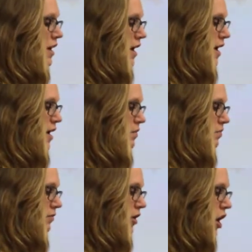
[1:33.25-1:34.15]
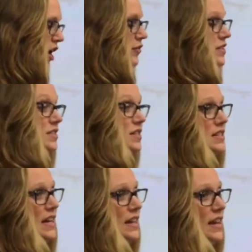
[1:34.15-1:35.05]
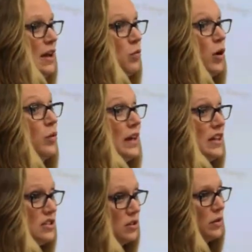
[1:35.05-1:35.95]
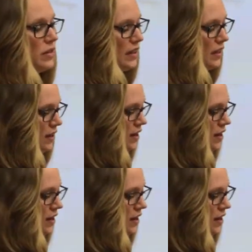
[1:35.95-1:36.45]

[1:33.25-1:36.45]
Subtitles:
harvest this data and what we can do with it,